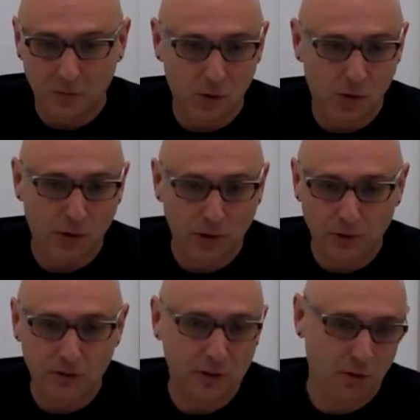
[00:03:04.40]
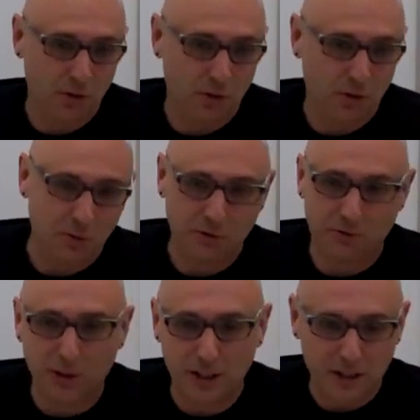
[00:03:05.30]
and we all know division of labor
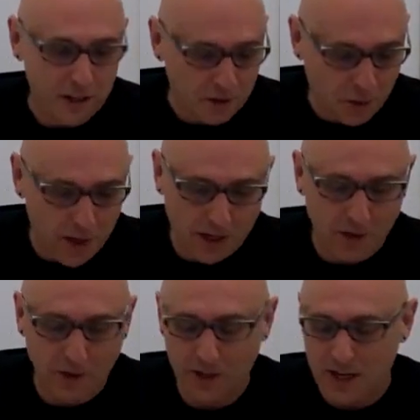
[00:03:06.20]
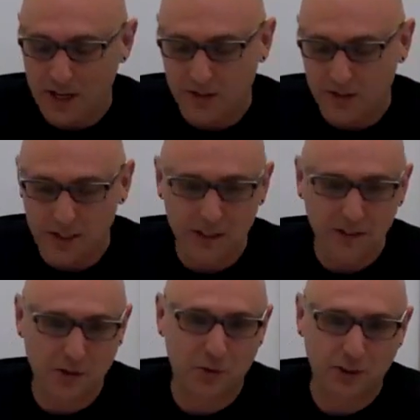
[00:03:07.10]
was very critical in
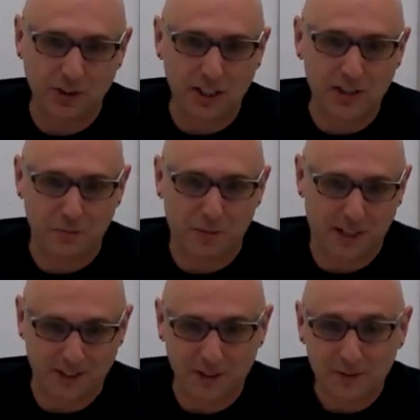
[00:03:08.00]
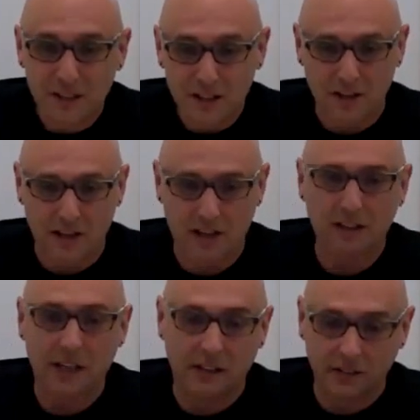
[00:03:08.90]
the industrialization process,
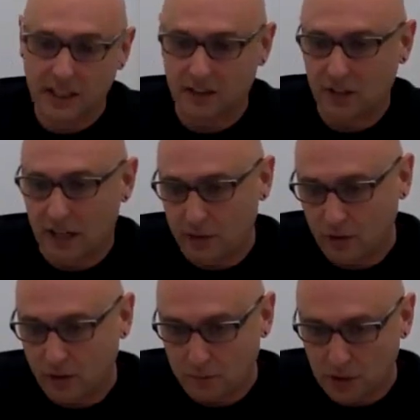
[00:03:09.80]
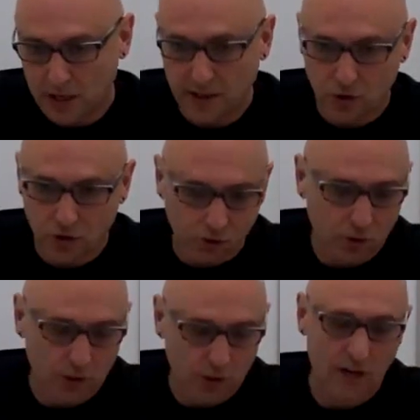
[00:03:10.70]
right? And that also applies
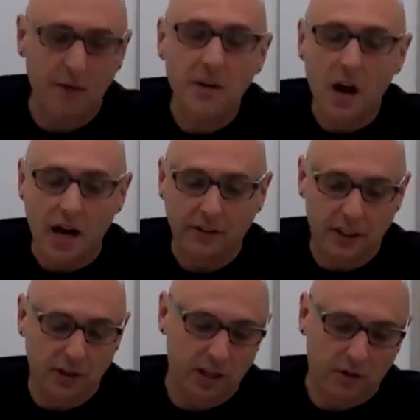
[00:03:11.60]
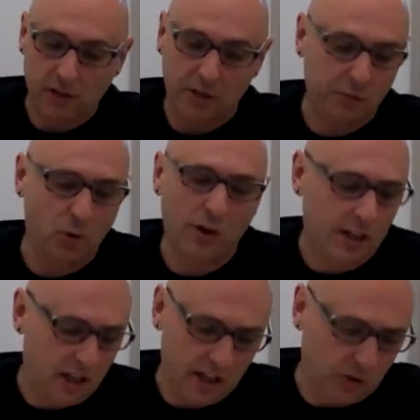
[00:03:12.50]
to the data center environments,
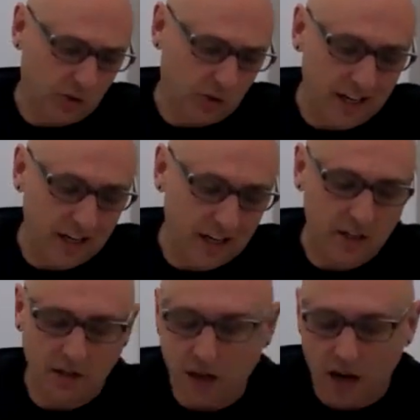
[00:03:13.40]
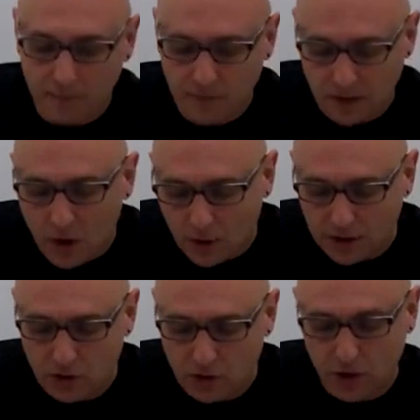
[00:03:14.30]
or actually any IT
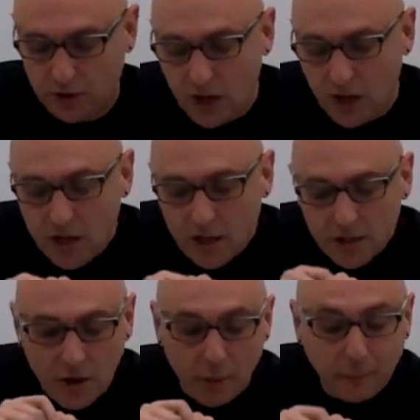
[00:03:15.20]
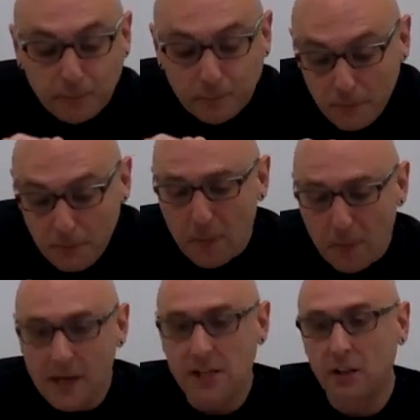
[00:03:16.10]
organizations. So
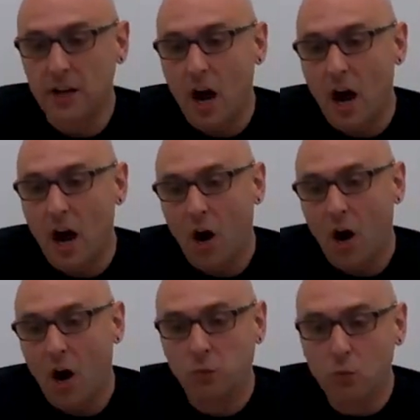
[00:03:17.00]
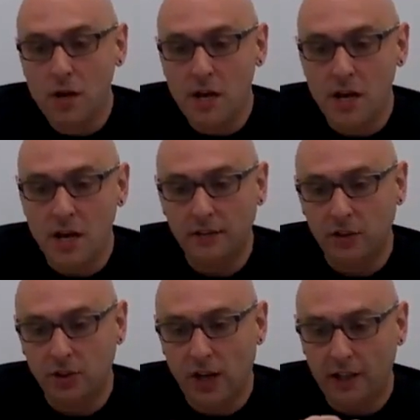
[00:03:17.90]
basically, what
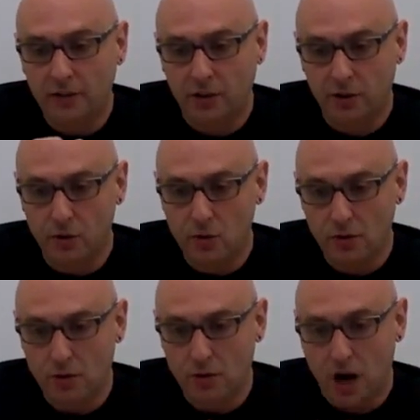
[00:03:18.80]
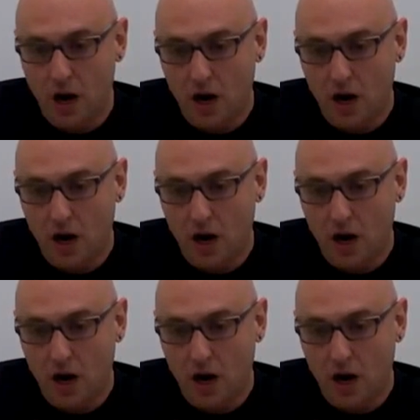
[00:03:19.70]
we decided to